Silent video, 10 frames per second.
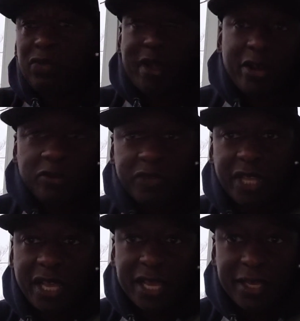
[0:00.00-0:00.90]
right over your
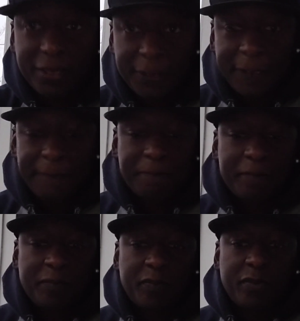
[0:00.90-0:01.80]
head.
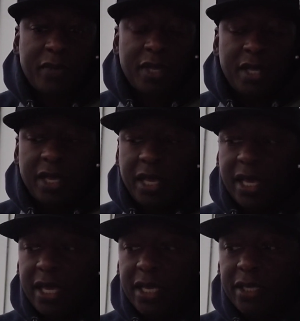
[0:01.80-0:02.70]

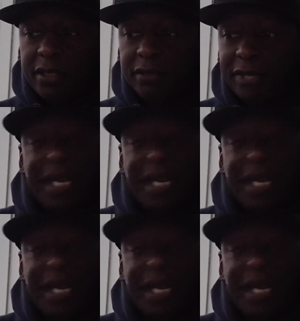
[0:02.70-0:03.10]
And that